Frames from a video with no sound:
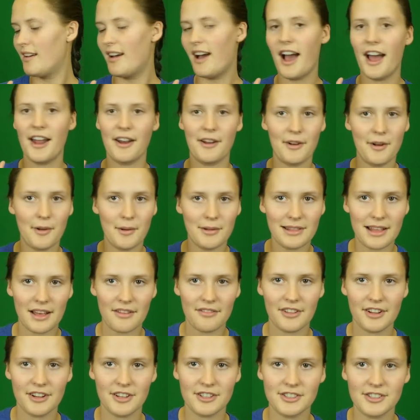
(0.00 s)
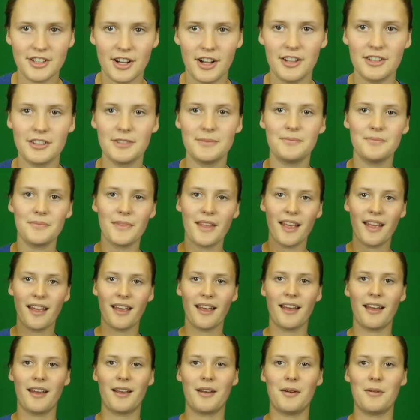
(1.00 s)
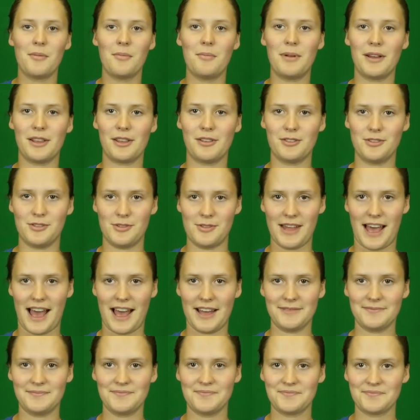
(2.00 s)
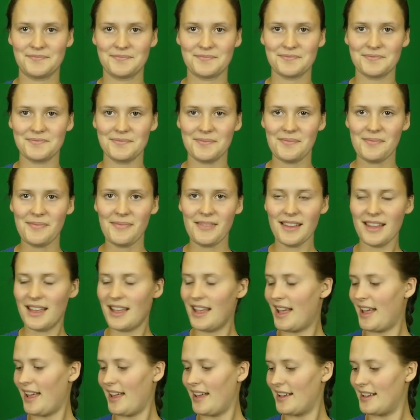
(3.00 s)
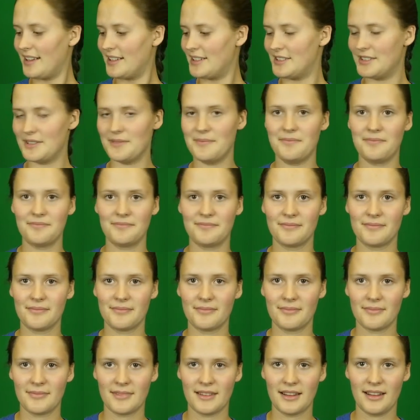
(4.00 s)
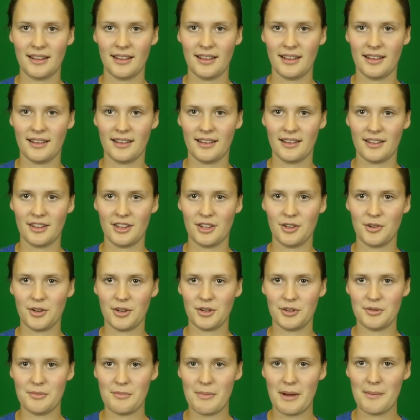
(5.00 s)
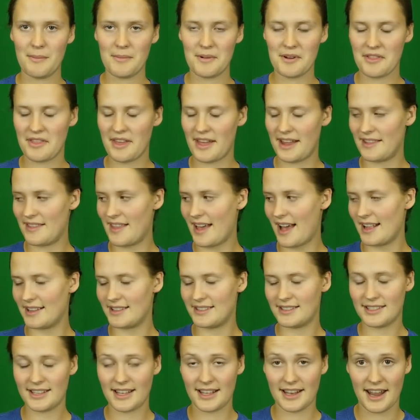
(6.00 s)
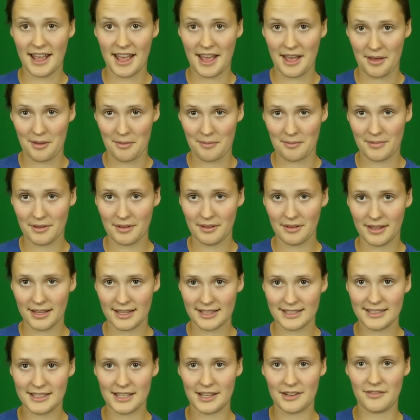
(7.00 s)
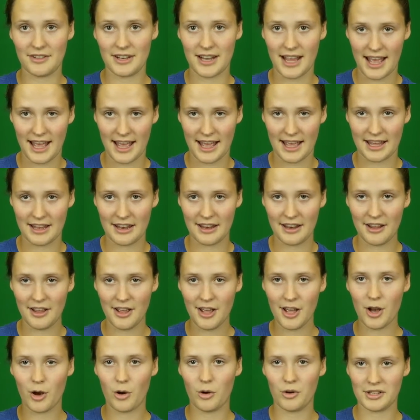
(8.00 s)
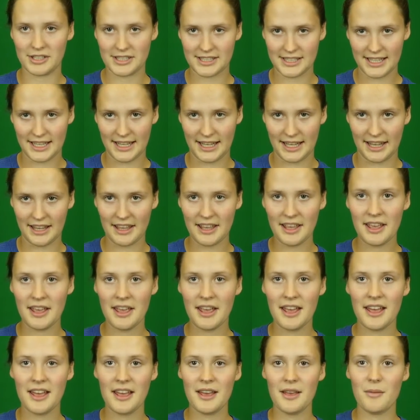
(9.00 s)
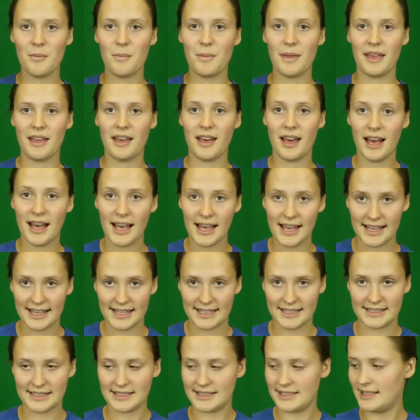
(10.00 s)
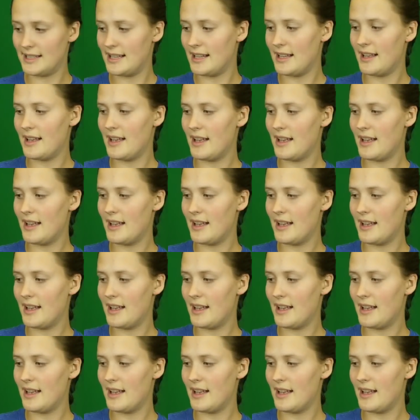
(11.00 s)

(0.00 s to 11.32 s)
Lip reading: I don't know what that finger's called, but you do that. And you can remember that that's an M instead of an N or a T because